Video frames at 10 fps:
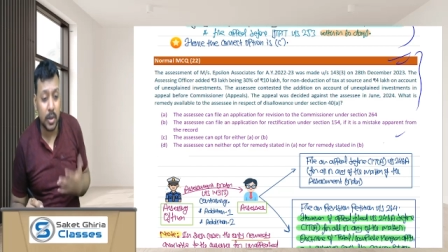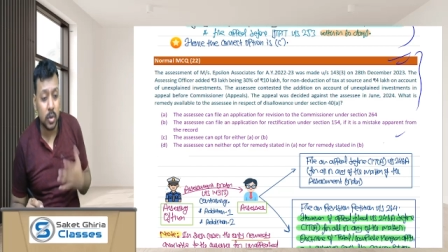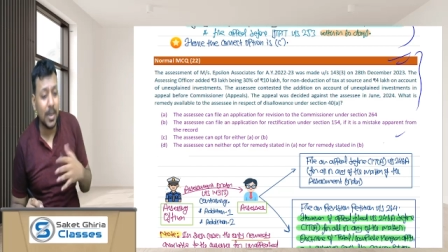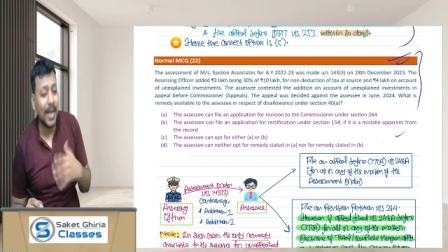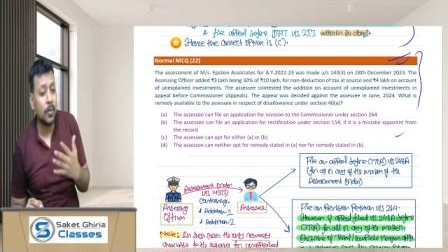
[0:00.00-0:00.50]
So
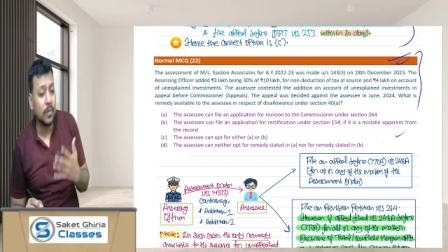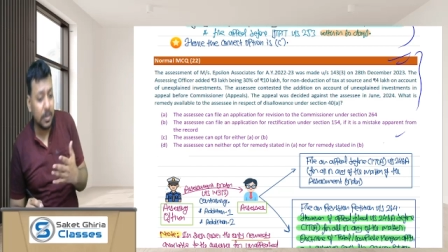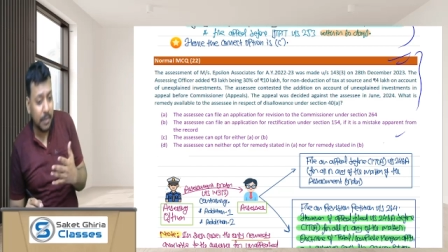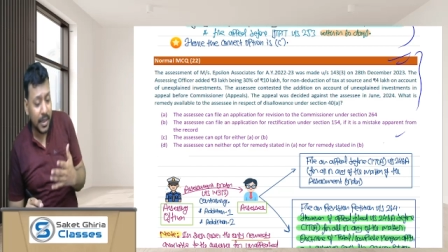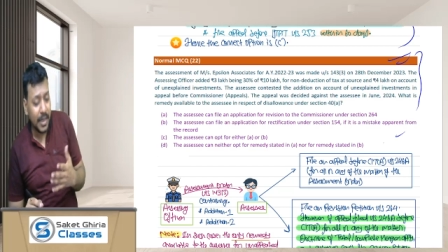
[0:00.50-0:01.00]
that was
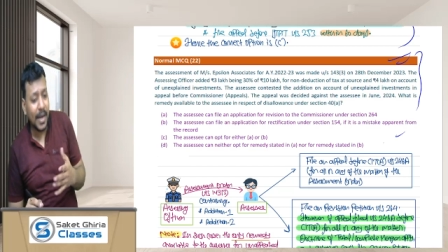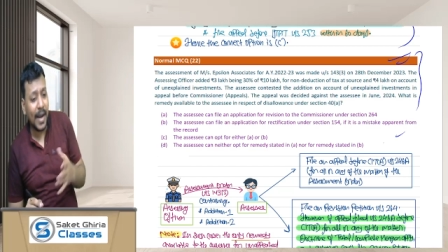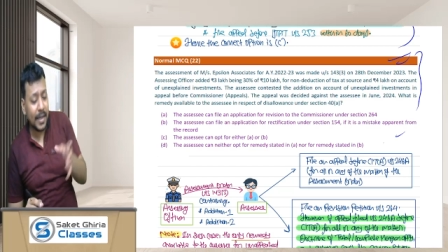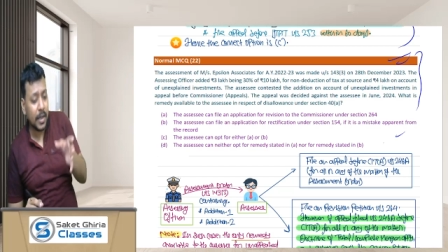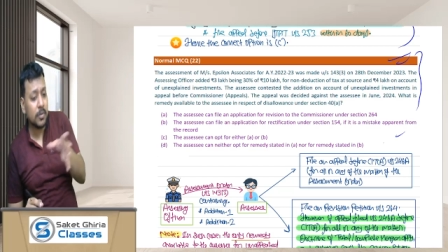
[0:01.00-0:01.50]
amended
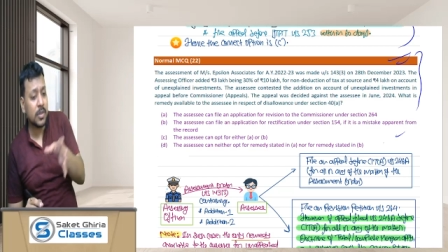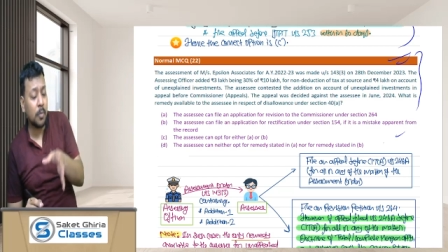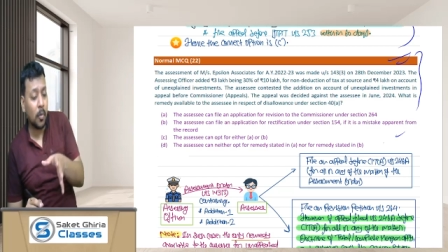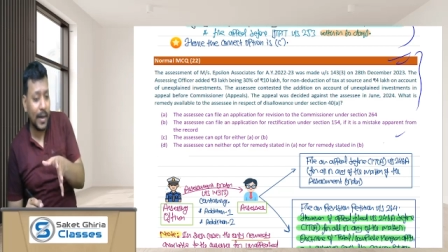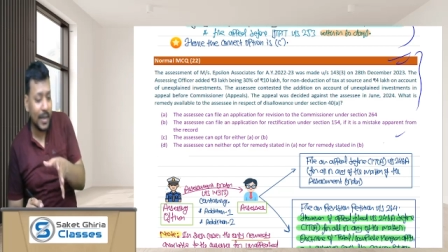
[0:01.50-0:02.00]
and it was
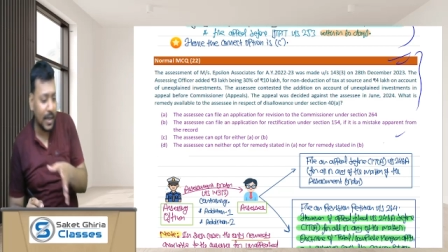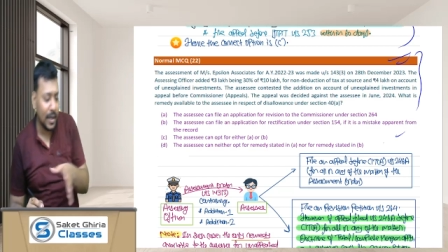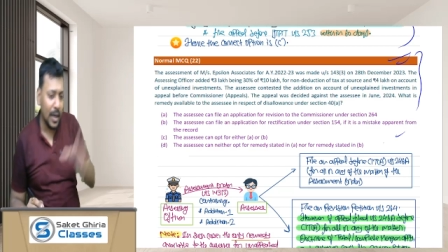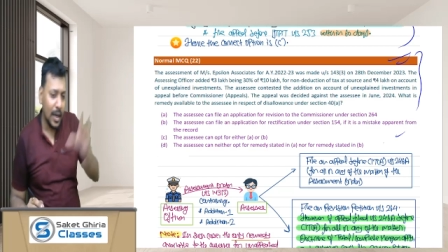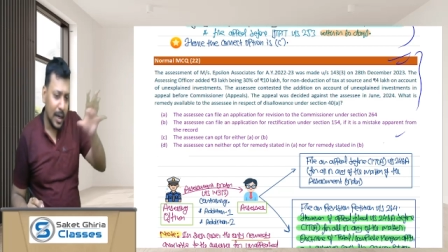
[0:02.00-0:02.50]
provided
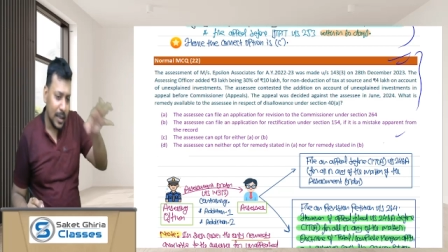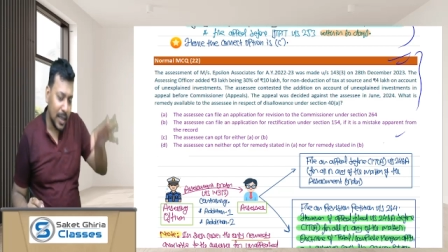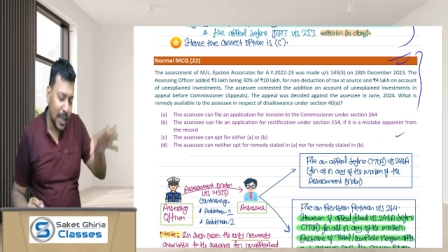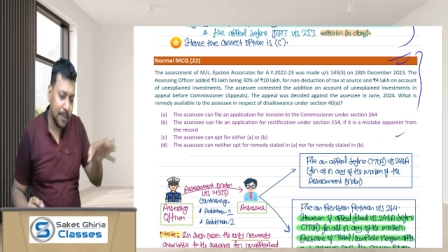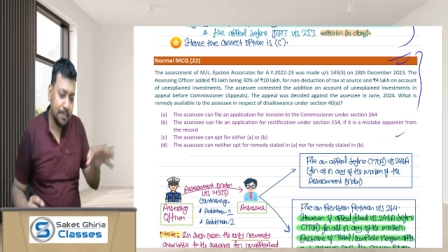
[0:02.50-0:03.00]

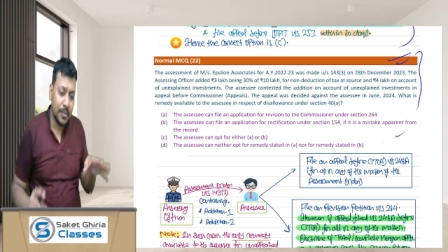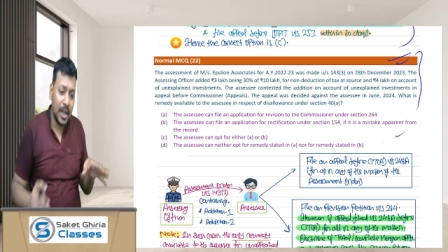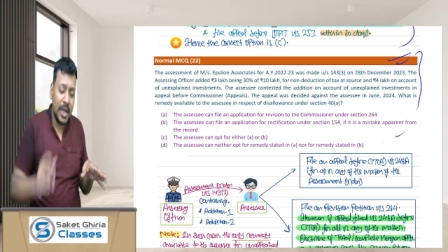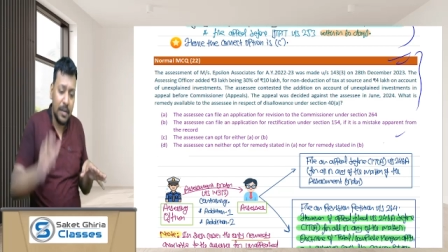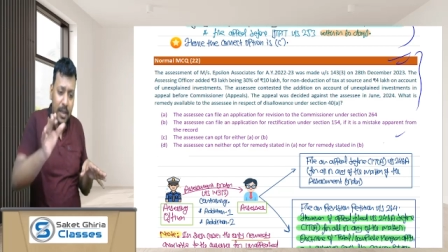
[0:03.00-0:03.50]
that
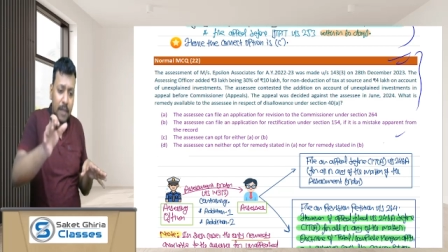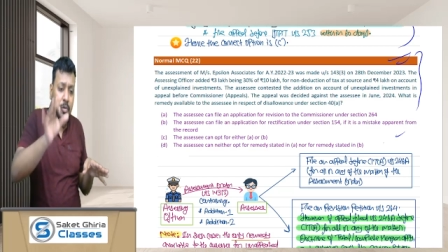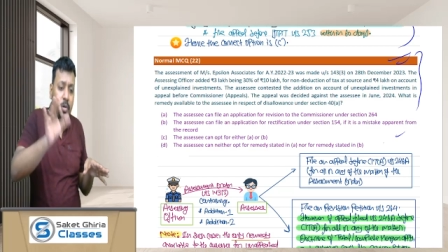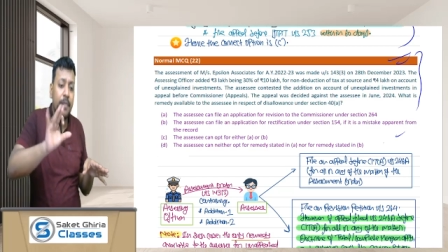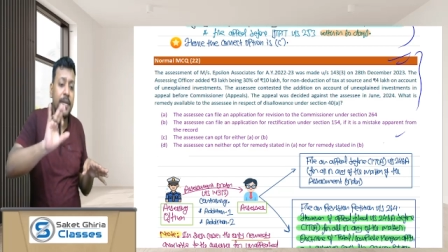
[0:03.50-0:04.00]
even if
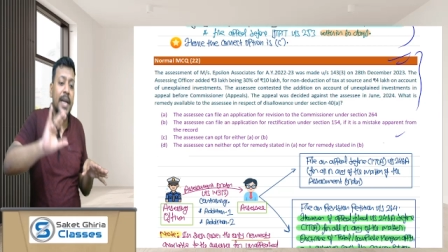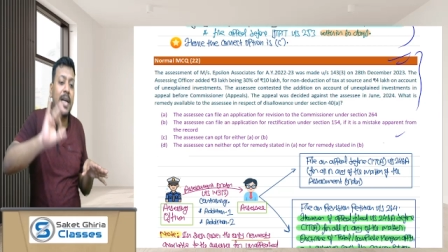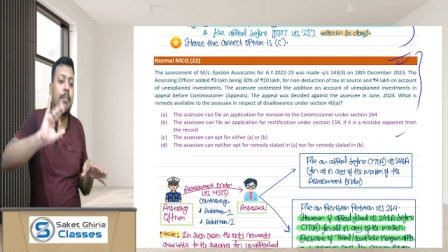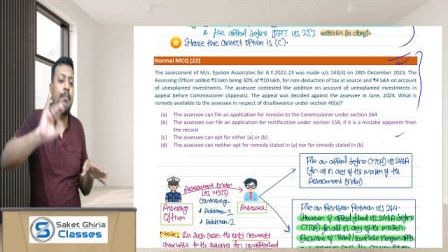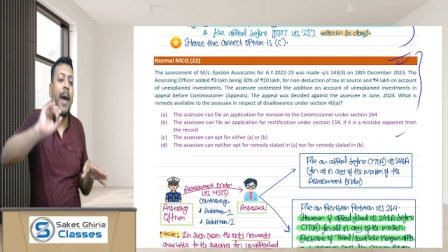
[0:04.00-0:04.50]
you have
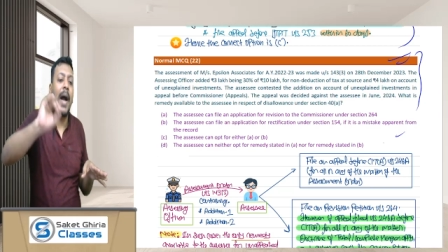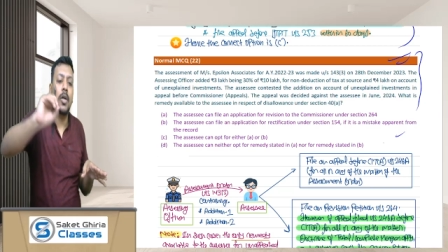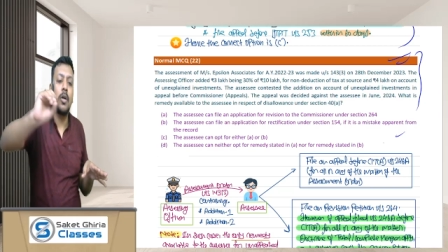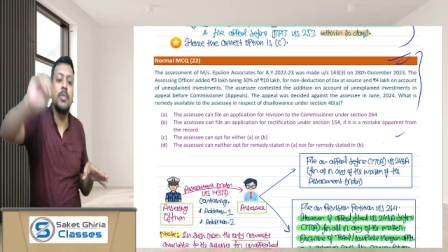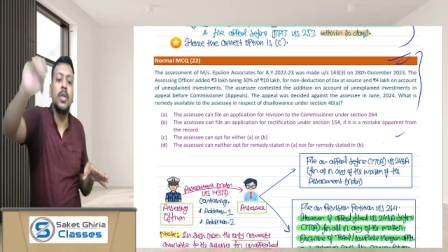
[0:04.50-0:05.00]
taken part
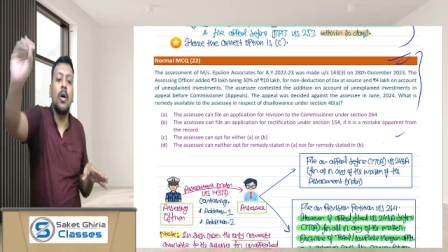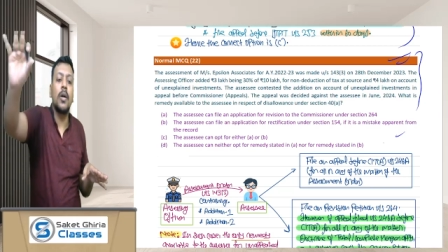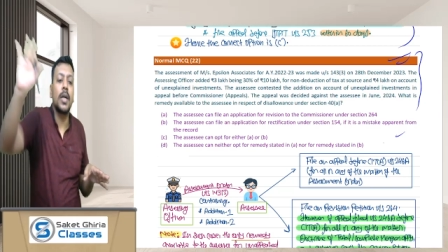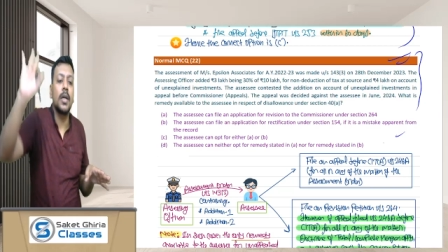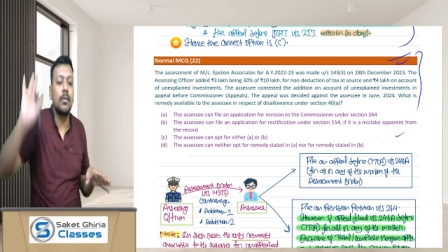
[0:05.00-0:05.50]
of the
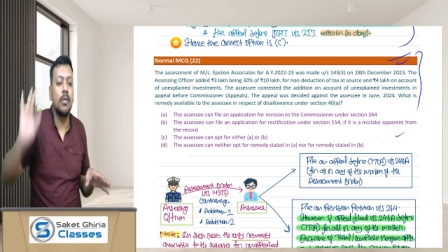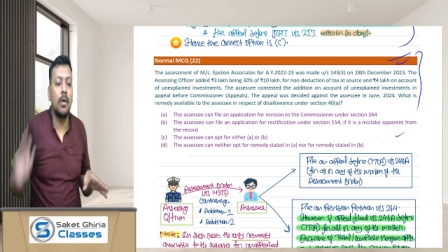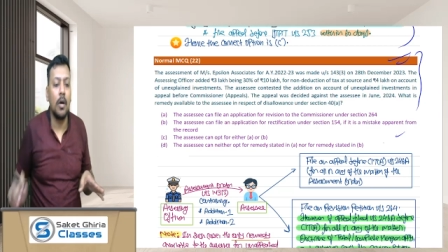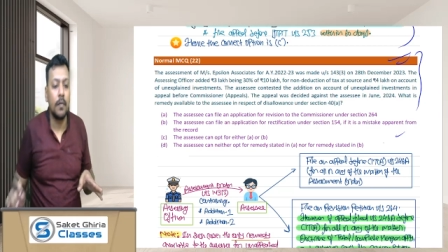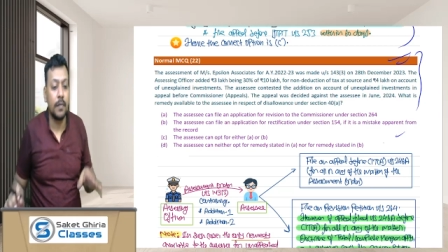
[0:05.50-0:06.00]
order
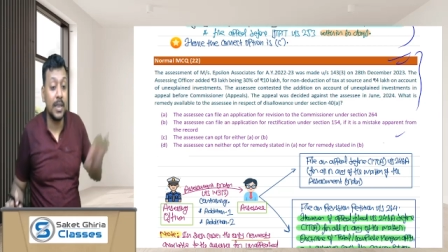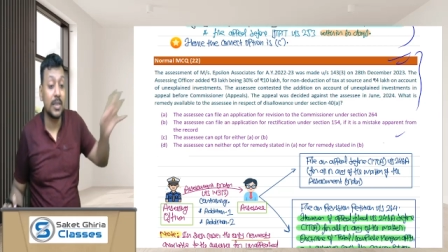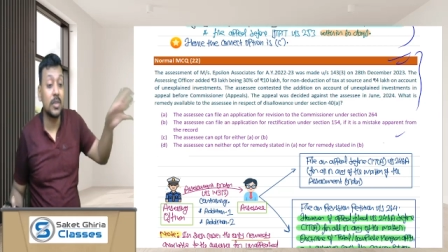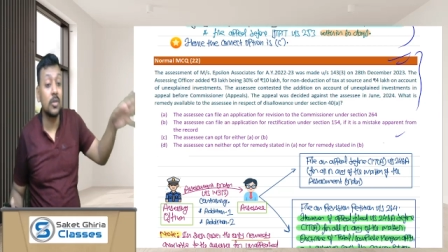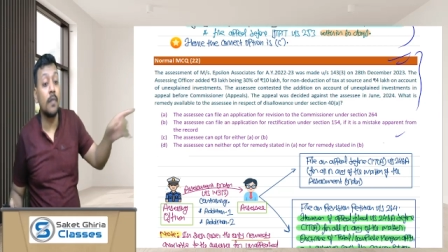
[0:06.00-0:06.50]
of the
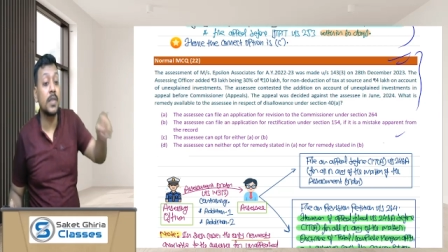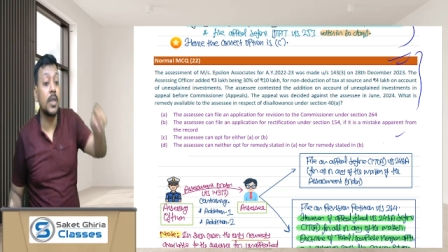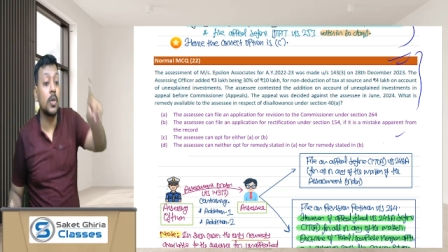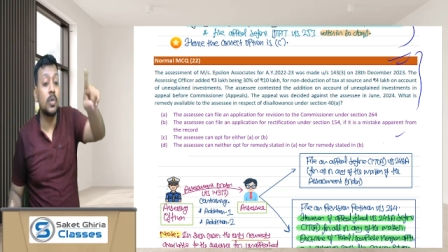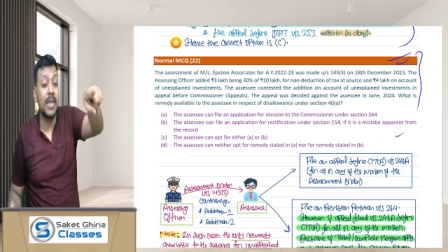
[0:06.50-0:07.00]
assessing officer
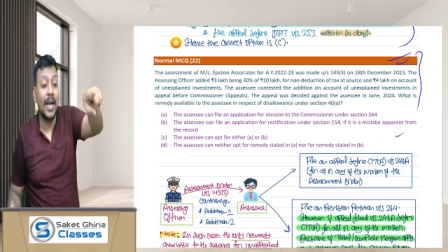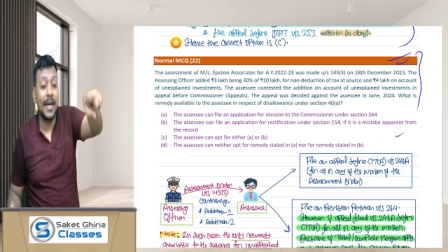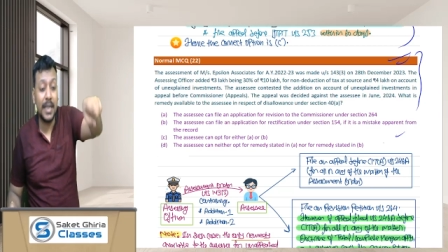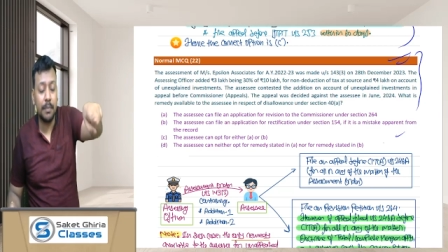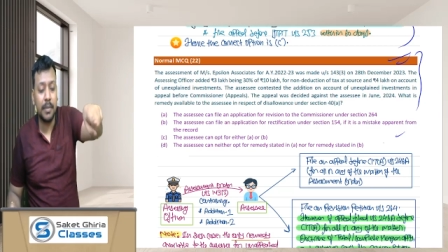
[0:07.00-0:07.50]
to CIT
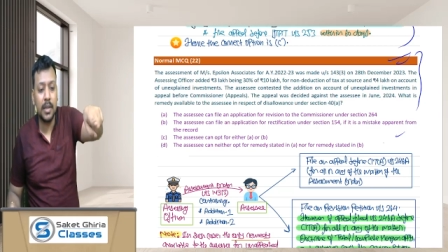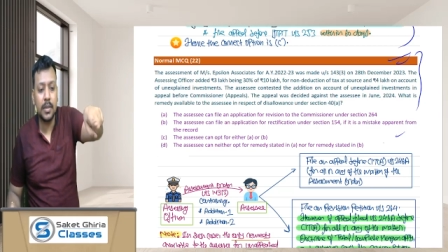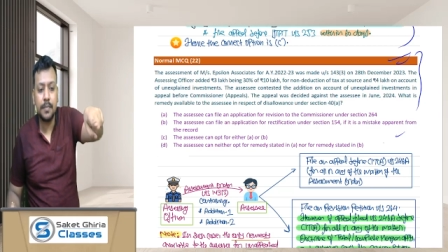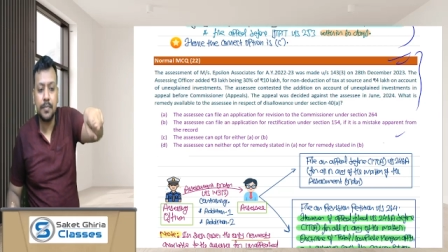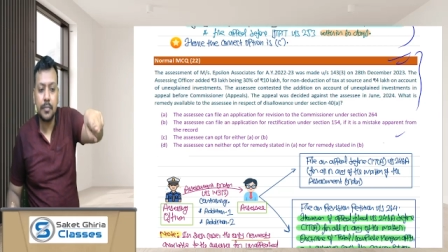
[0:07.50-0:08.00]
appeals,
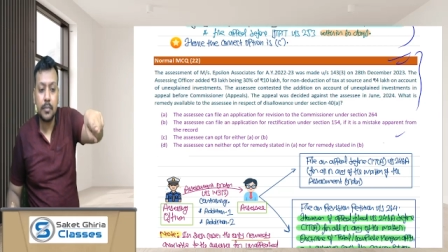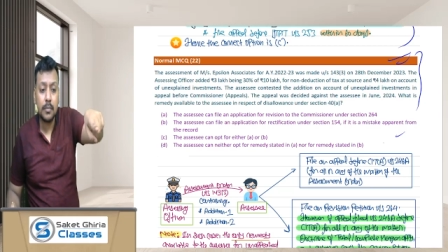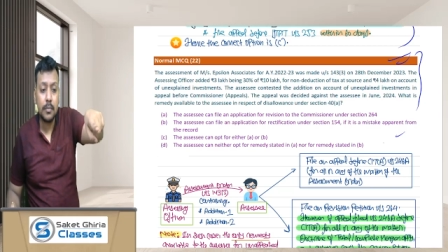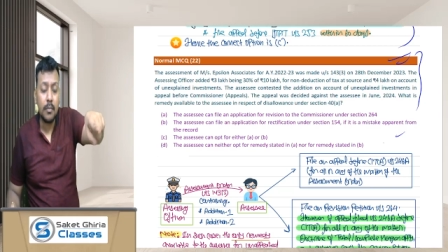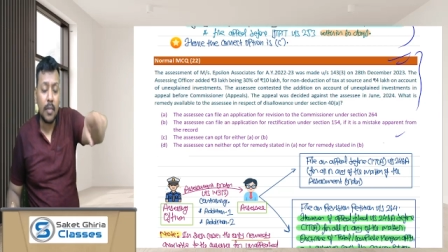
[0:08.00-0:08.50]

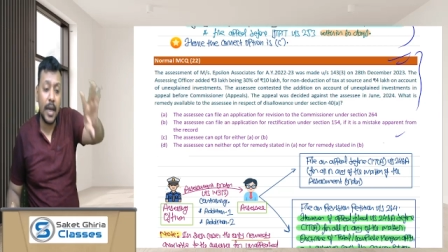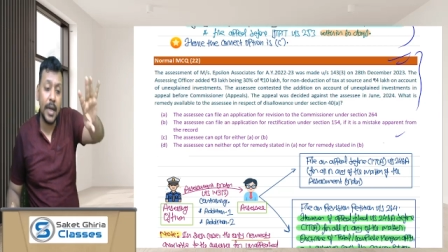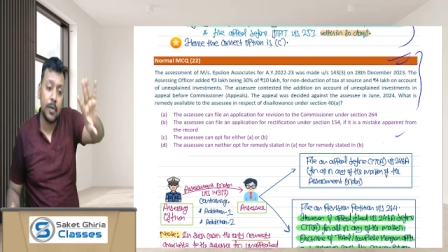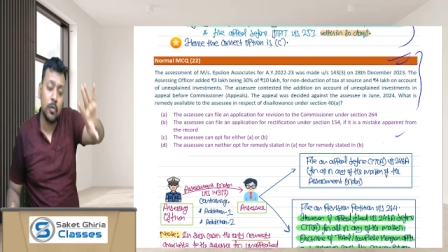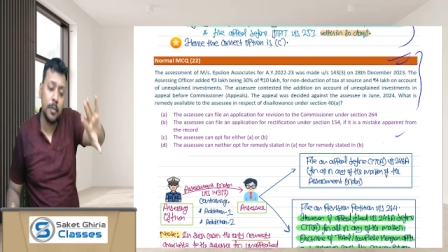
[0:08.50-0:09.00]

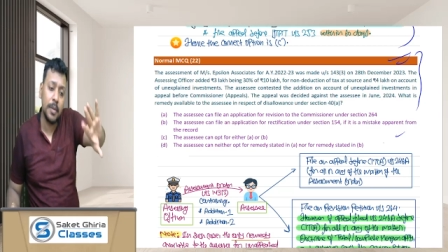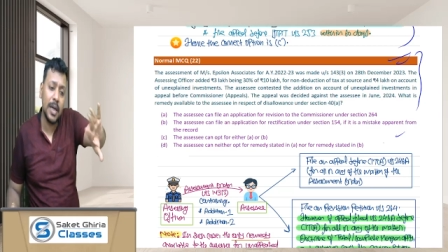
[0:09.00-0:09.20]
it would be